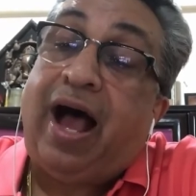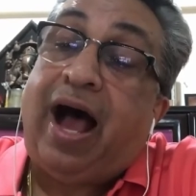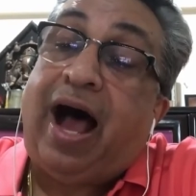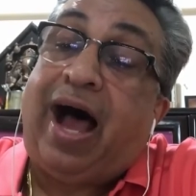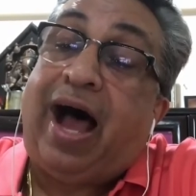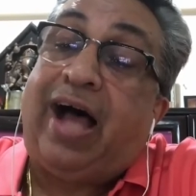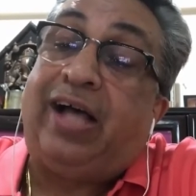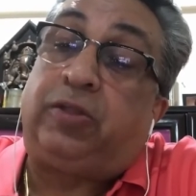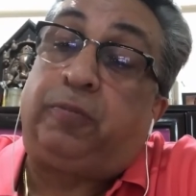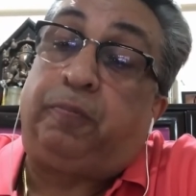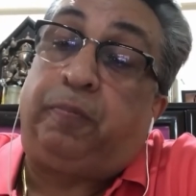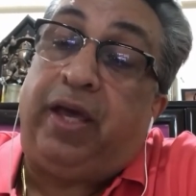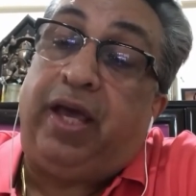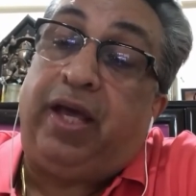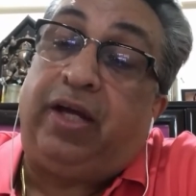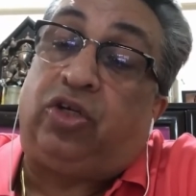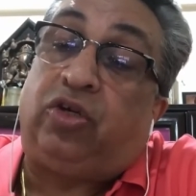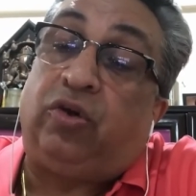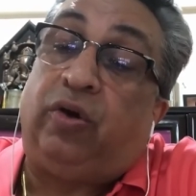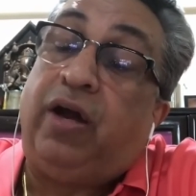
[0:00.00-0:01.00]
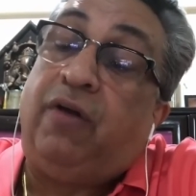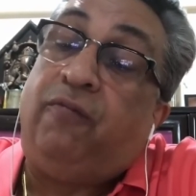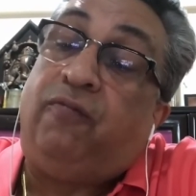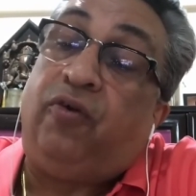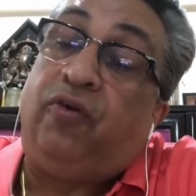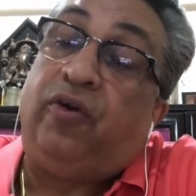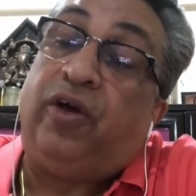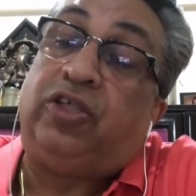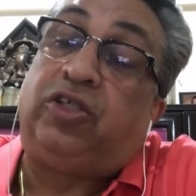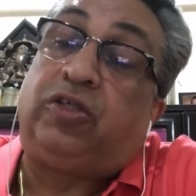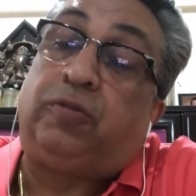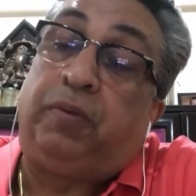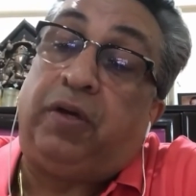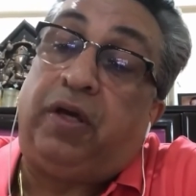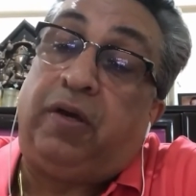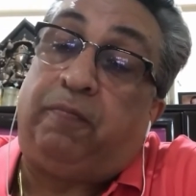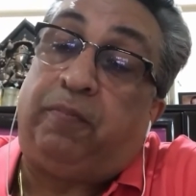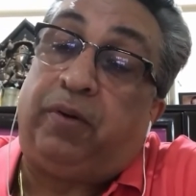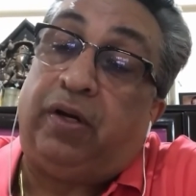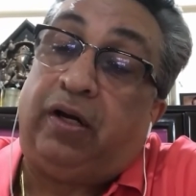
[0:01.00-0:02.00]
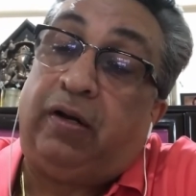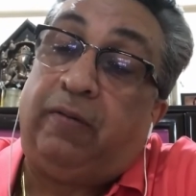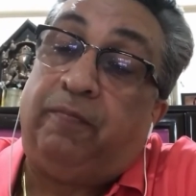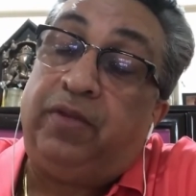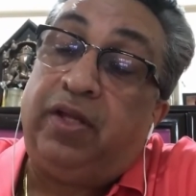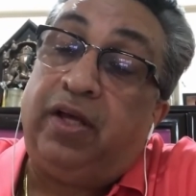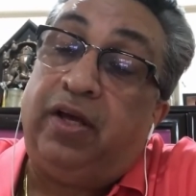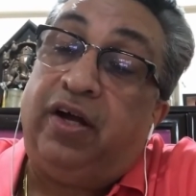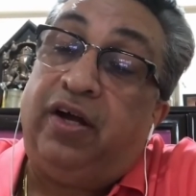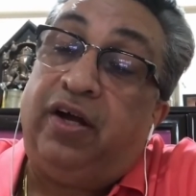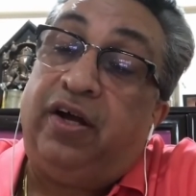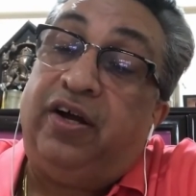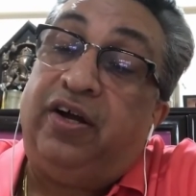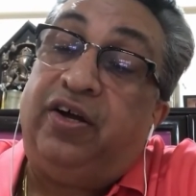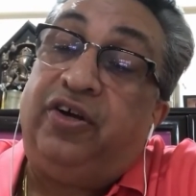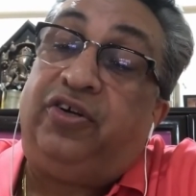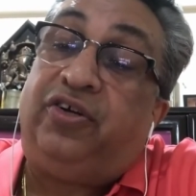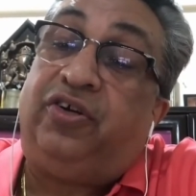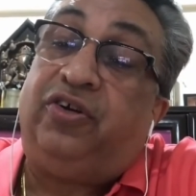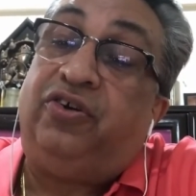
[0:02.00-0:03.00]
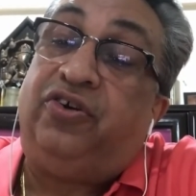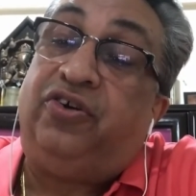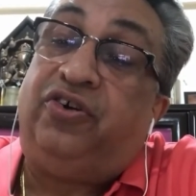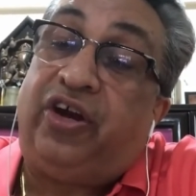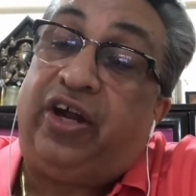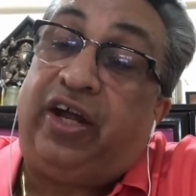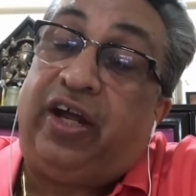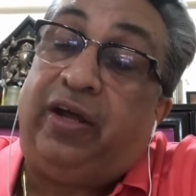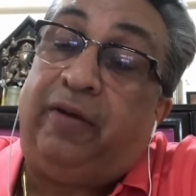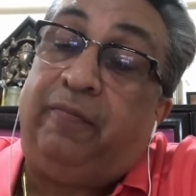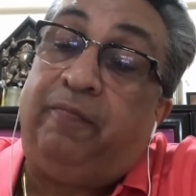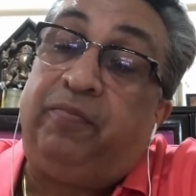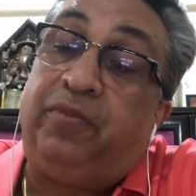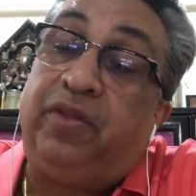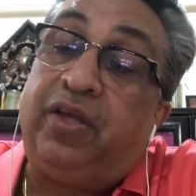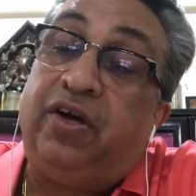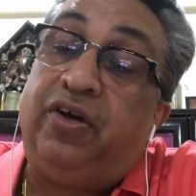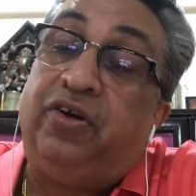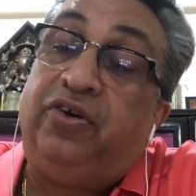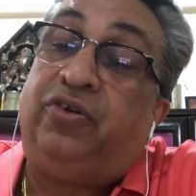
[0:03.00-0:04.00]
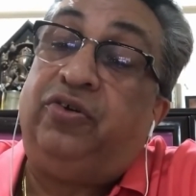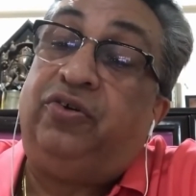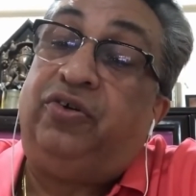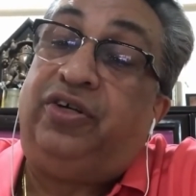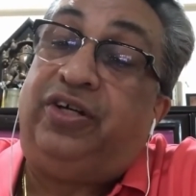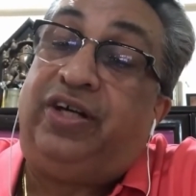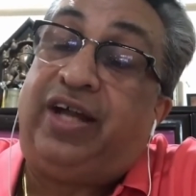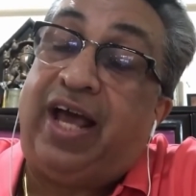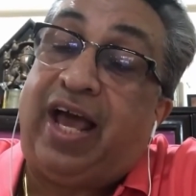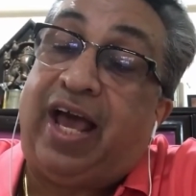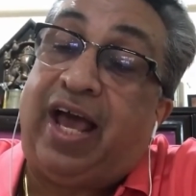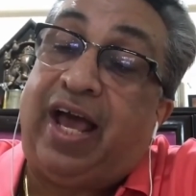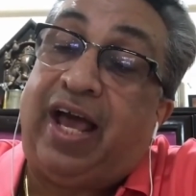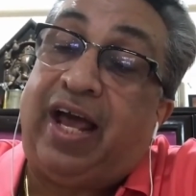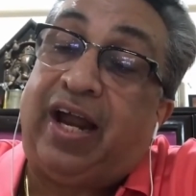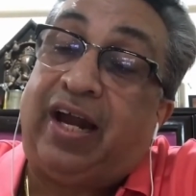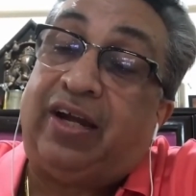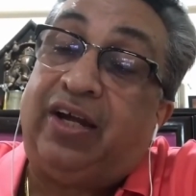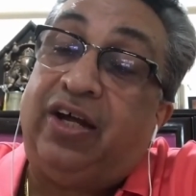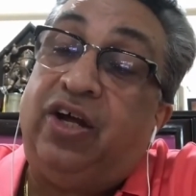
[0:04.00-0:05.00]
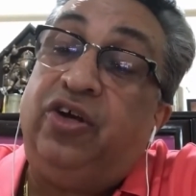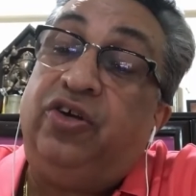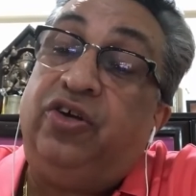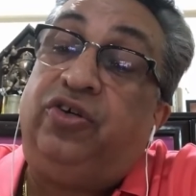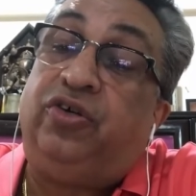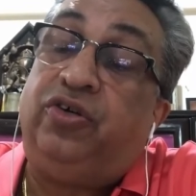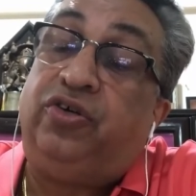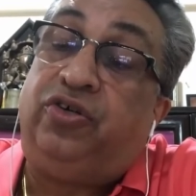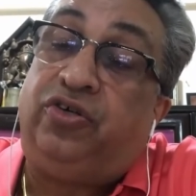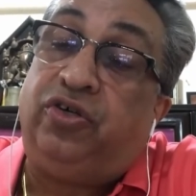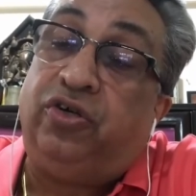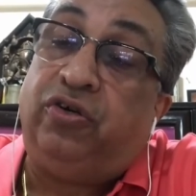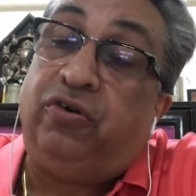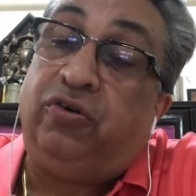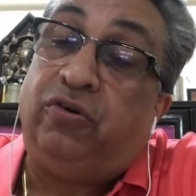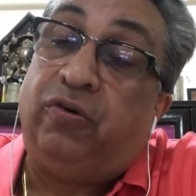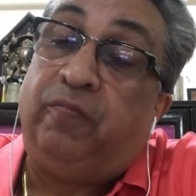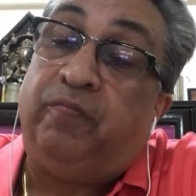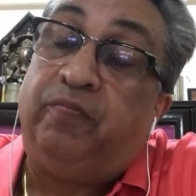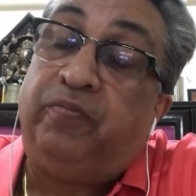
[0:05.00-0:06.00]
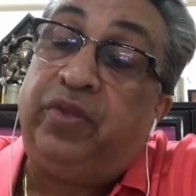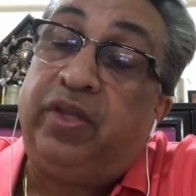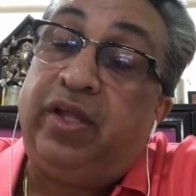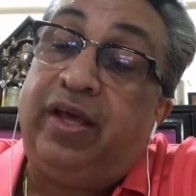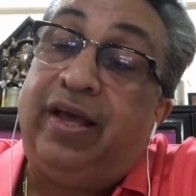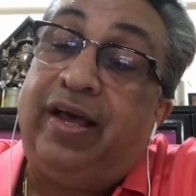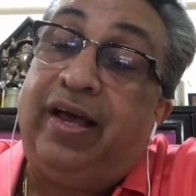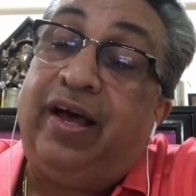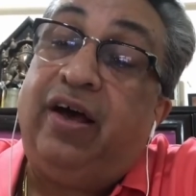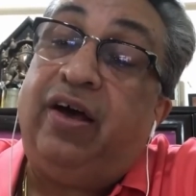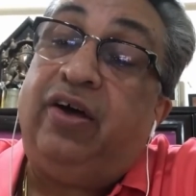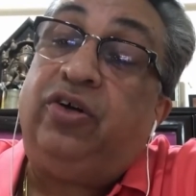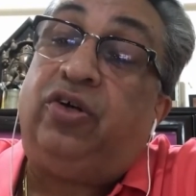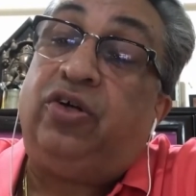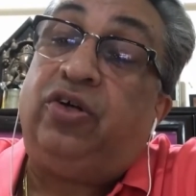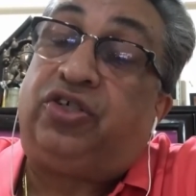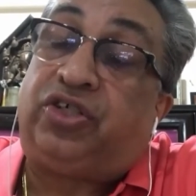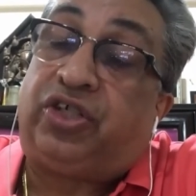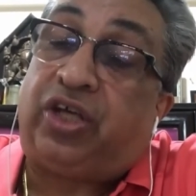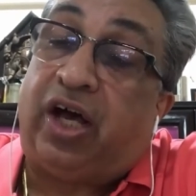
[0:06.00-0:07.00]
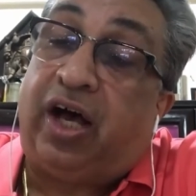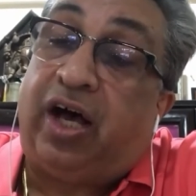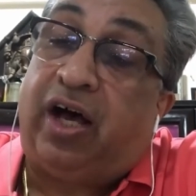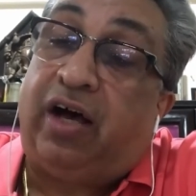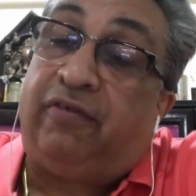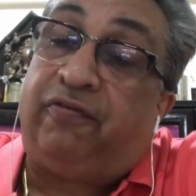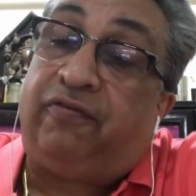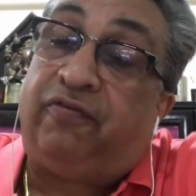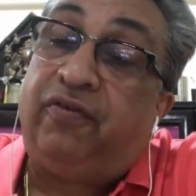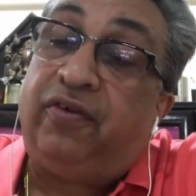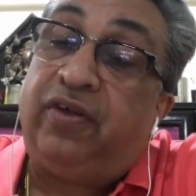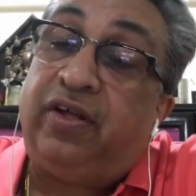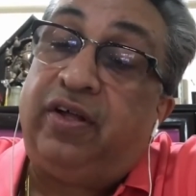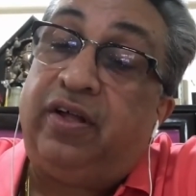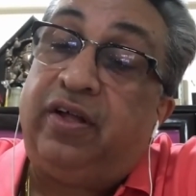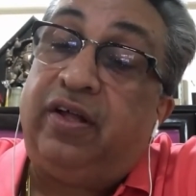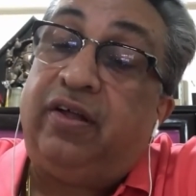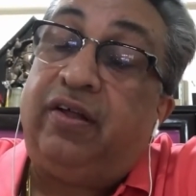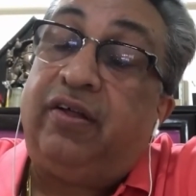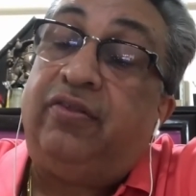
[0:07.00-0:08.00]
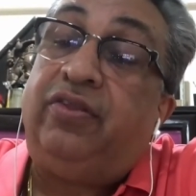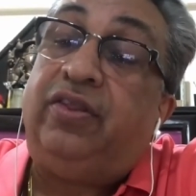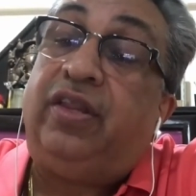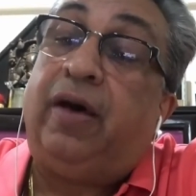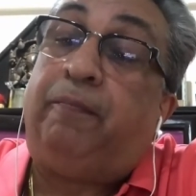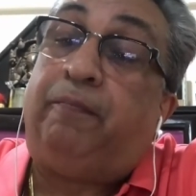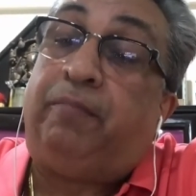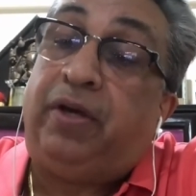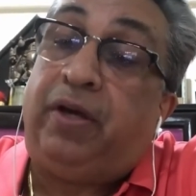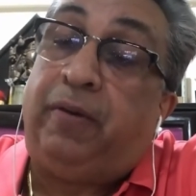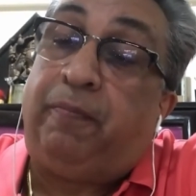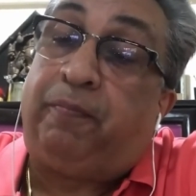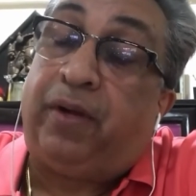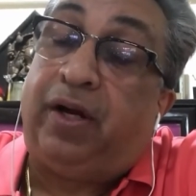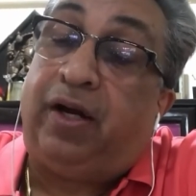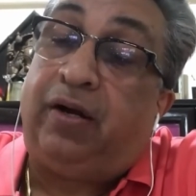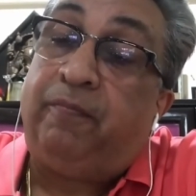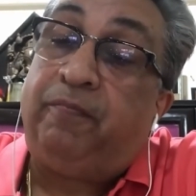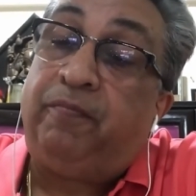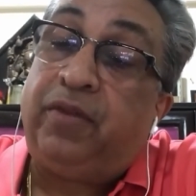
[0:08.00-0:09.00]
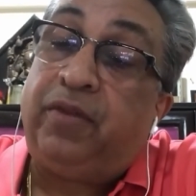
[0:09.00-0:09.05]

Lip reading: I speak to influence people to dream, to dare, to do, to serve the people,